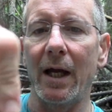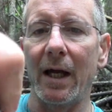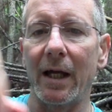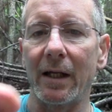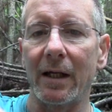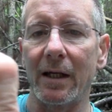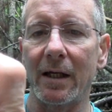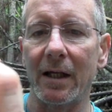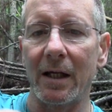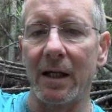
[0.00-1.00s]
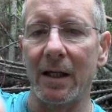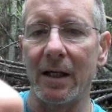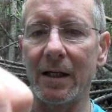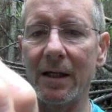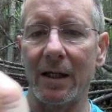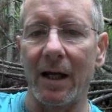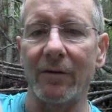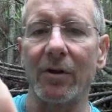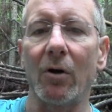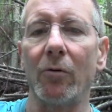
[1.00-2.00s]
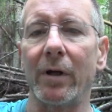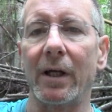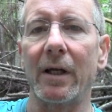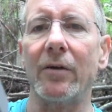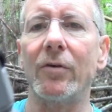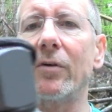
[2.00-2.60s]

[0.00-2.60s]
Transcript: and has an O-ring. As